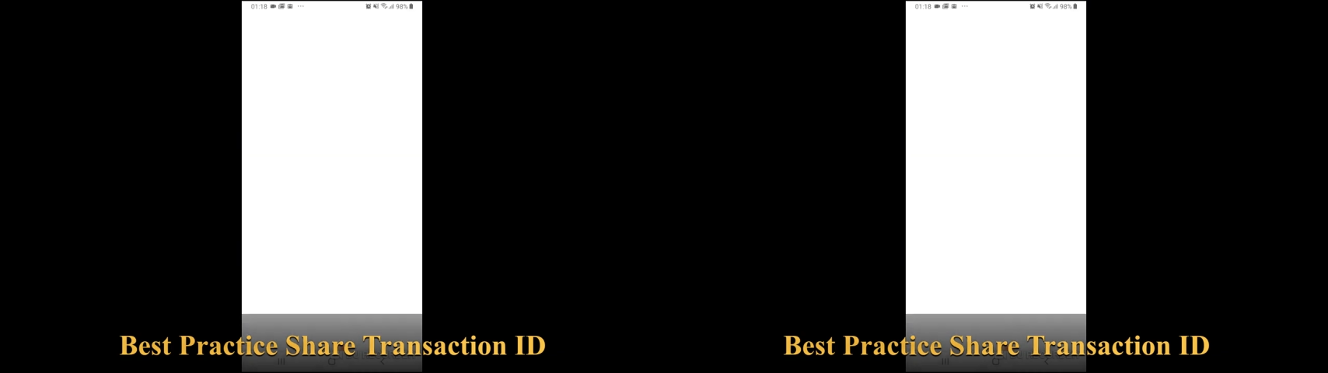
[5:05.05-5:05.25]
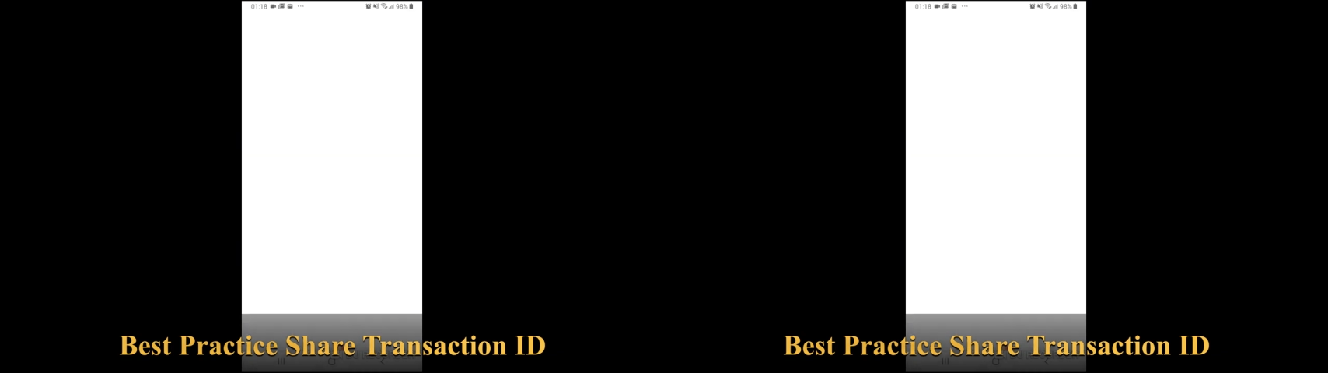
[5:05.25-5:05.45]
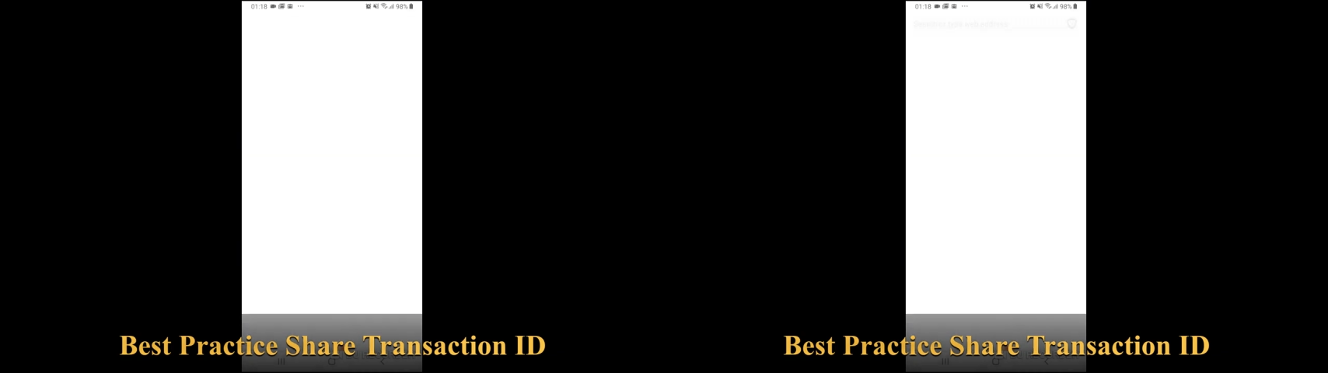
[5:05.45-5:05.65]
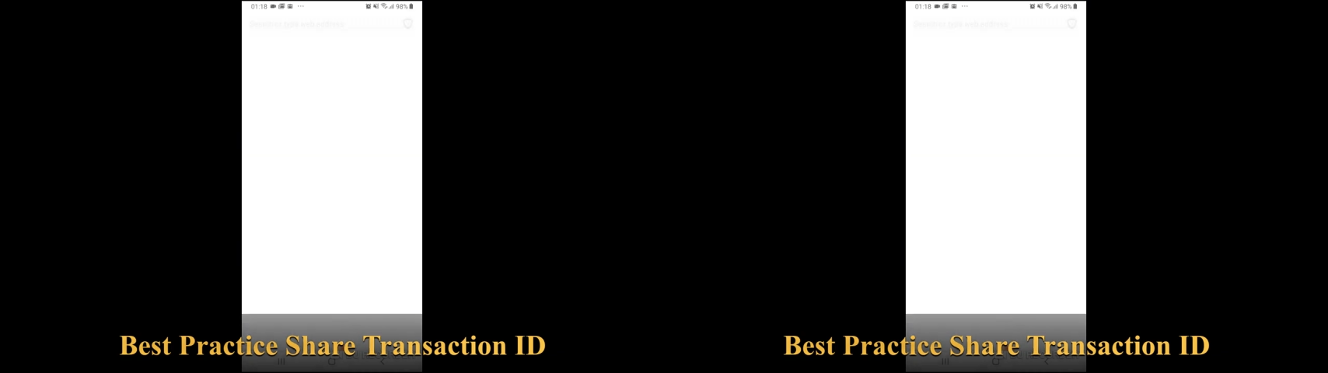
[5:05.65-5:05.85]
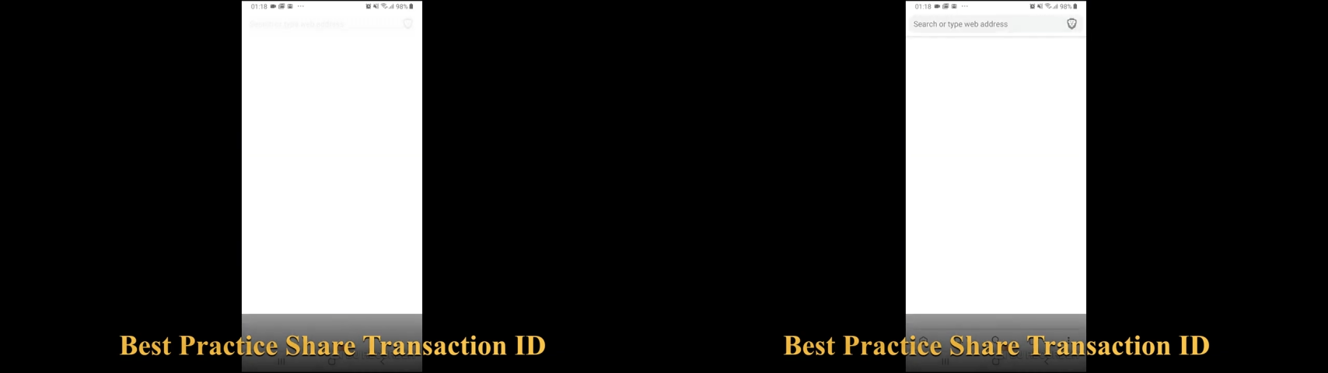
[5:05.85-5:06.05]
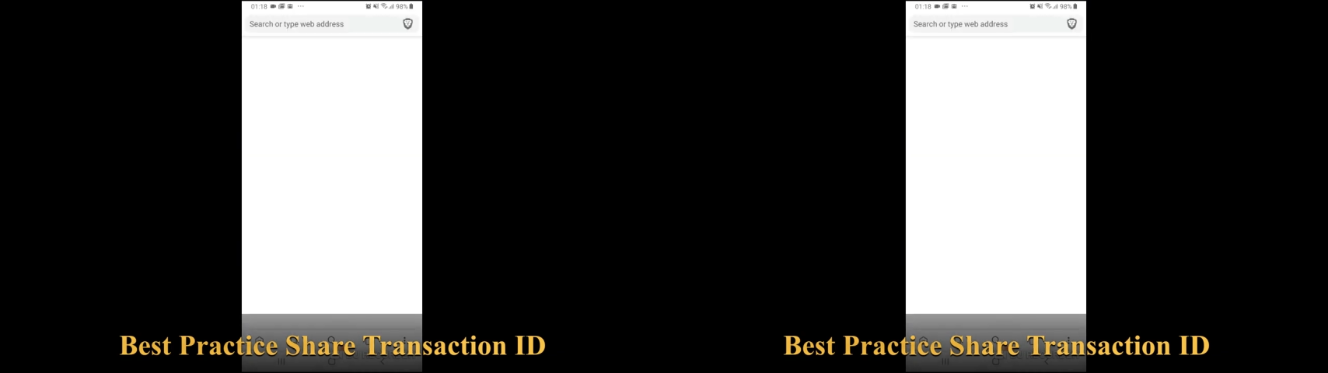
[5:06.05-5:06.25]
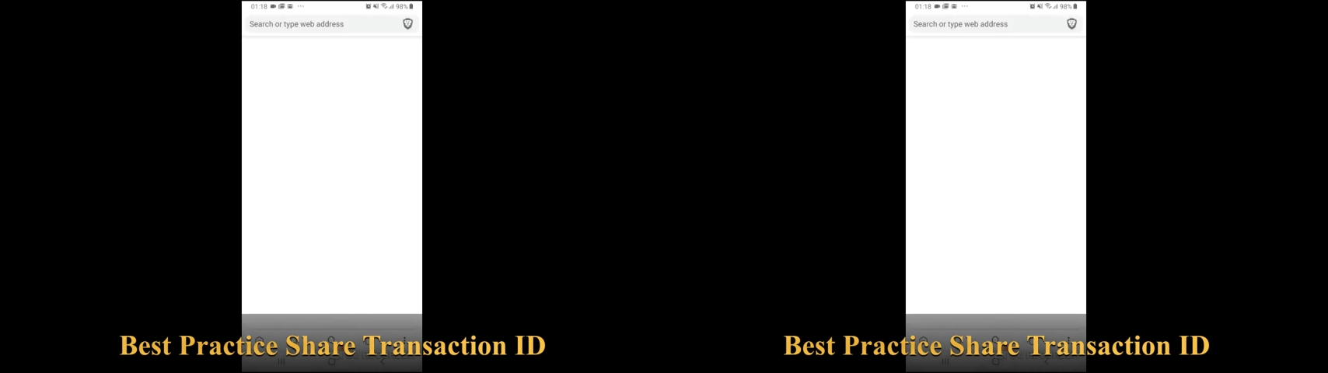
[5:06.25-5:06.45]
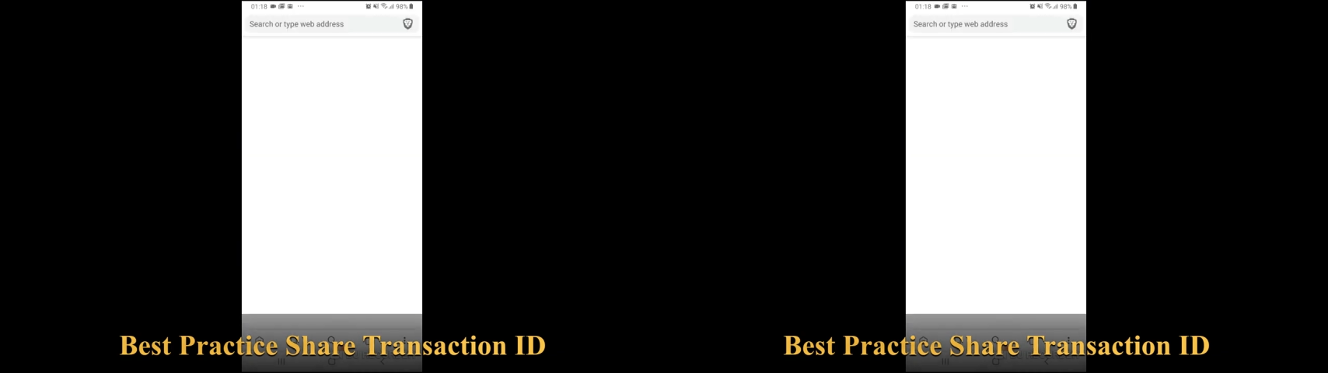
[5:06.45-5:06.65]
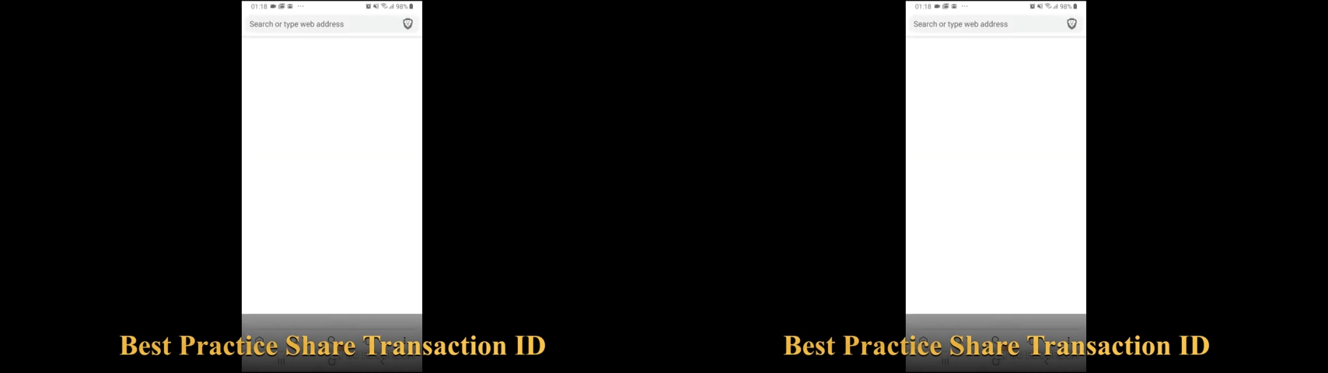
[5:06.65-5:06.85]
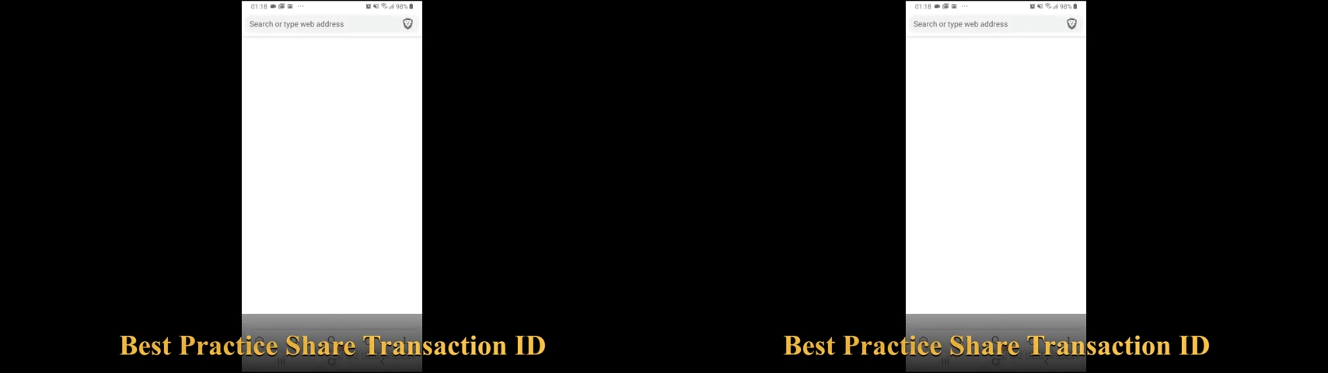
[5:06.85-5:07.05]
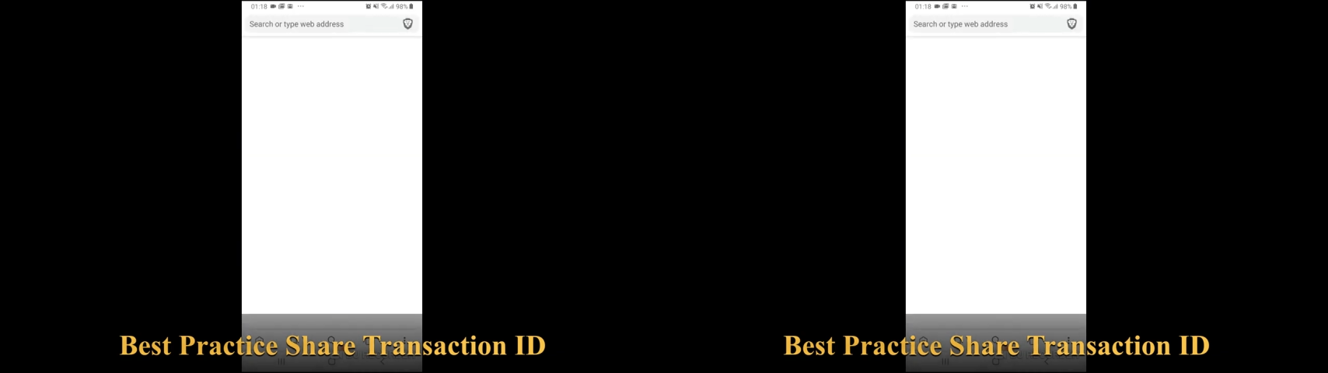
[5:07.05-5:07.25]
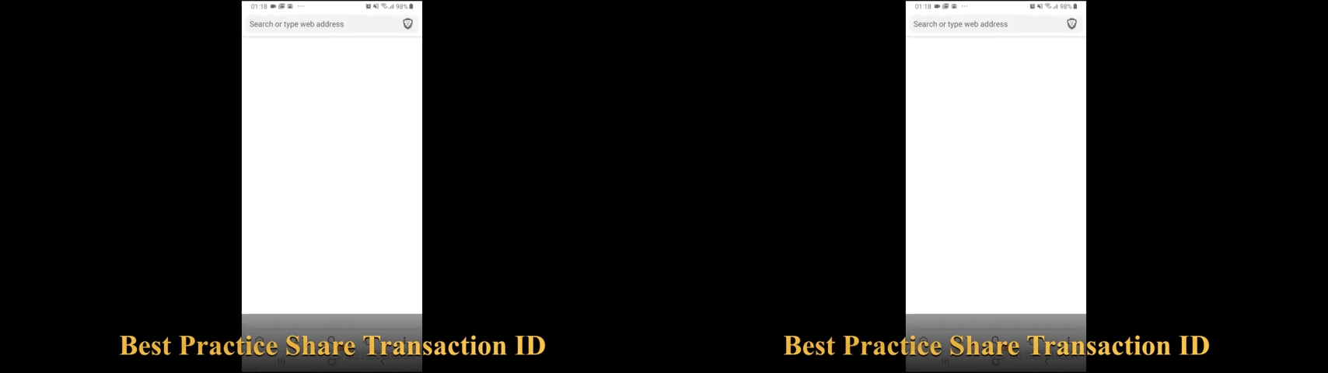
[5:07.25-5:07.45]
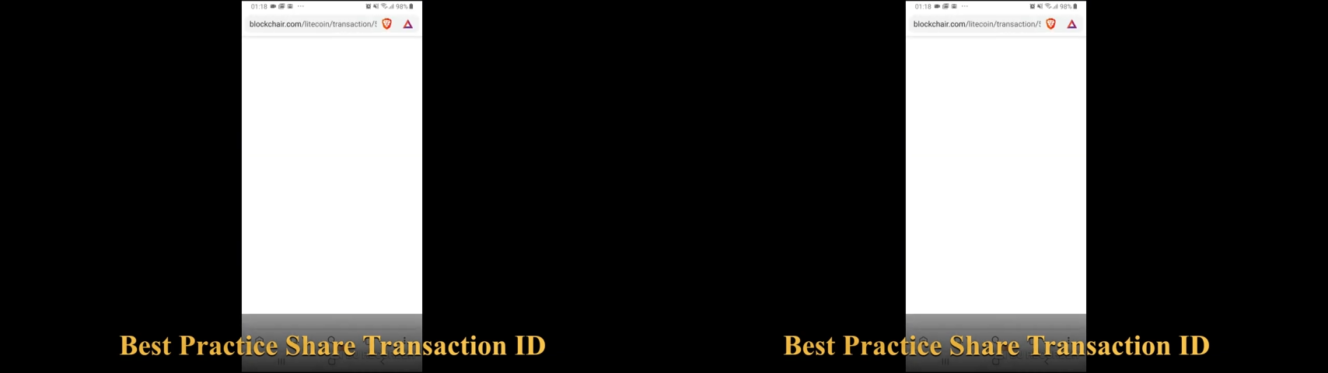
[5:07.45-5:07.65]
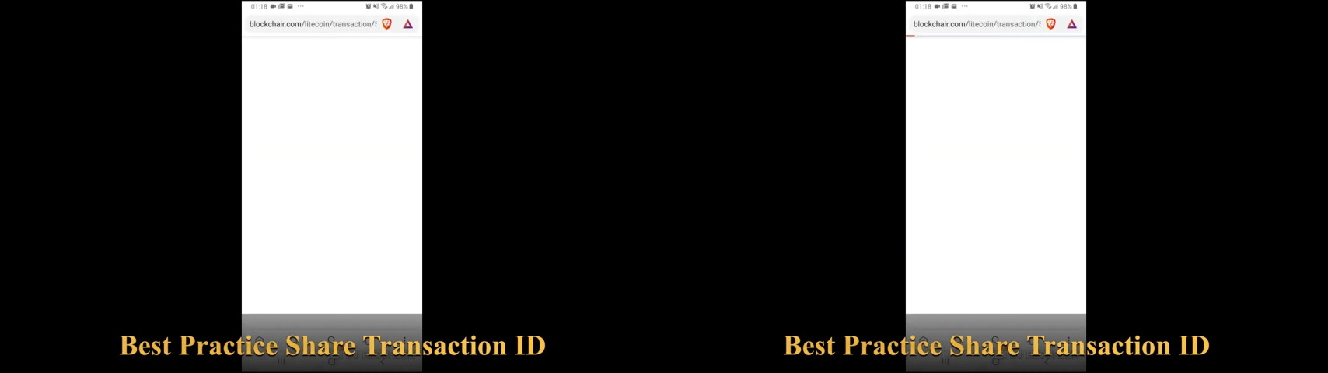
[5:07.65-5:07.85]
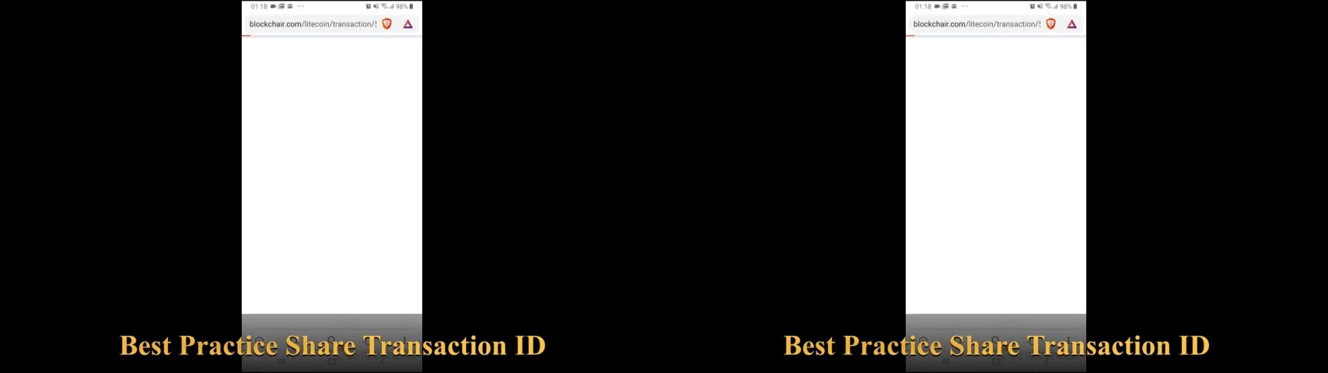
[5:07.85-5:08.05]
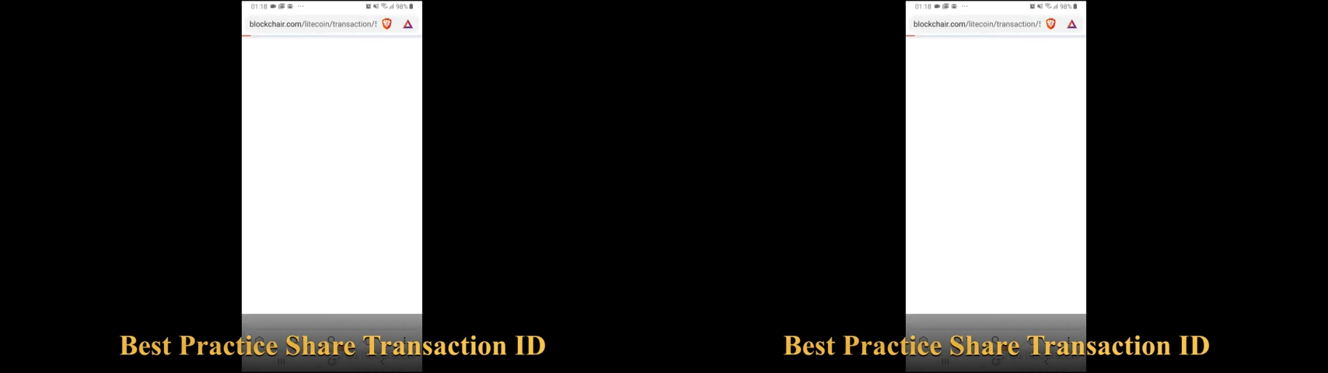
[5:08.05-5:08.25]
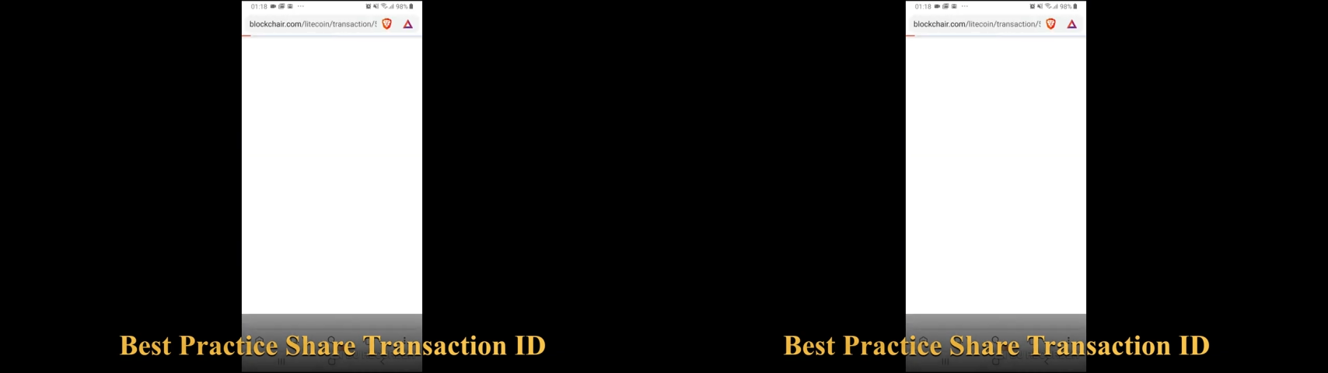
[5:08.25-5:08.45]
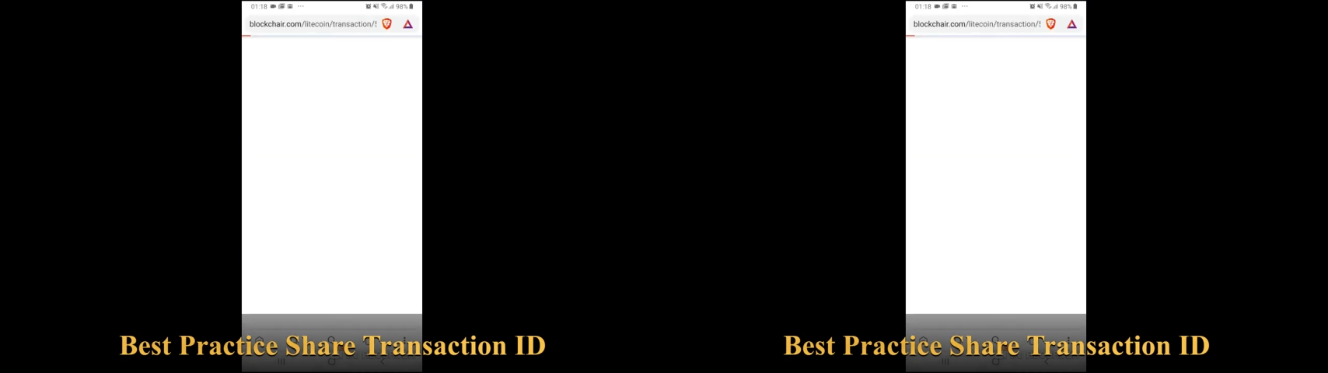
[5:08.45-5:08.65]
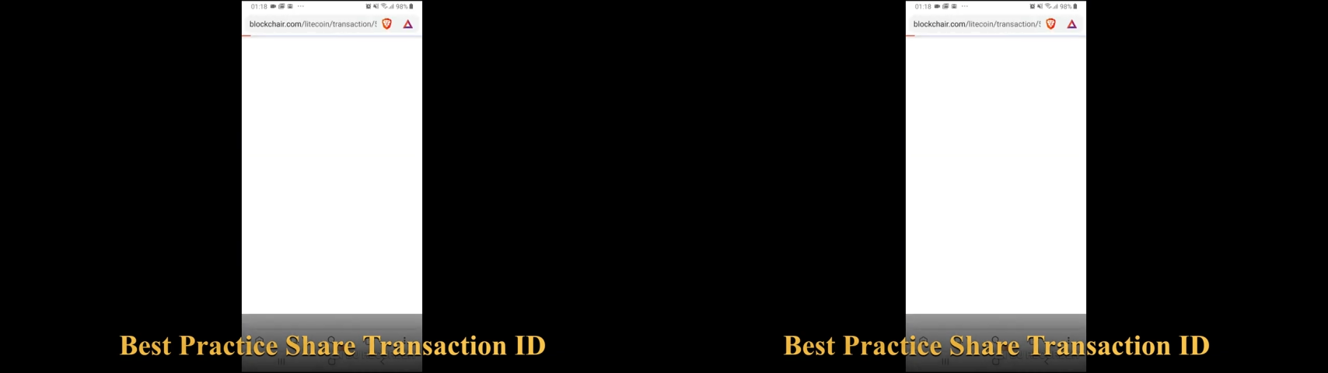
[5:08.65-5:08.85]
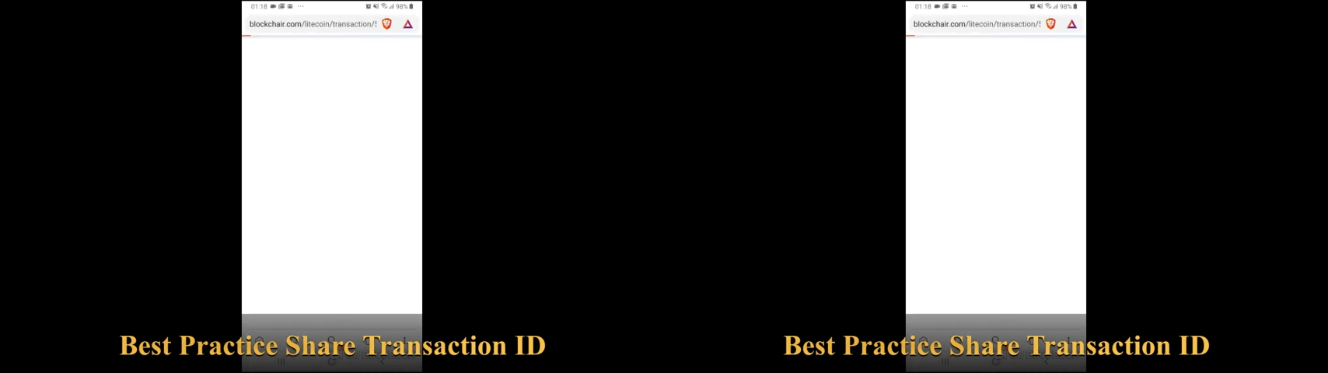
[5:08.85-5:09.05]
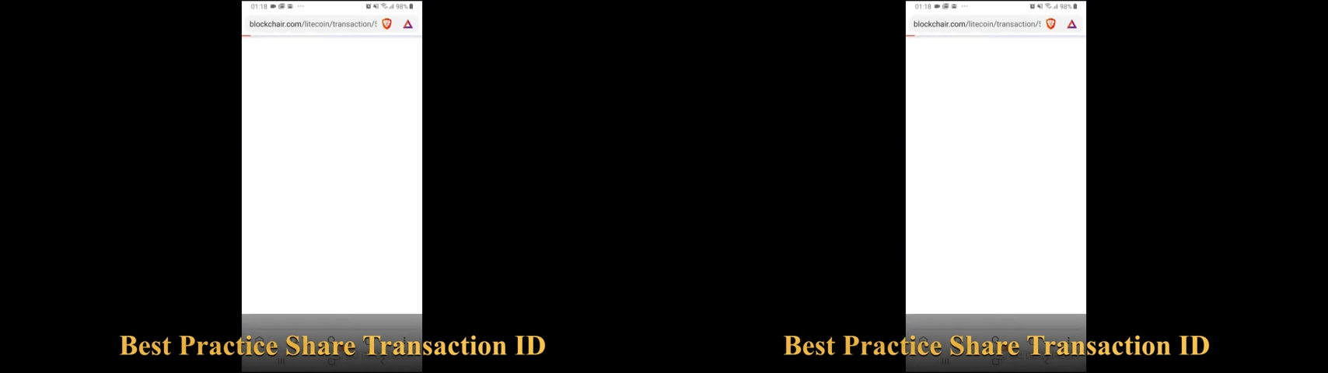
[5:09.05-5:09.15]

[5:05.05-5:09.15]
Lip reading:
(no speaker visible)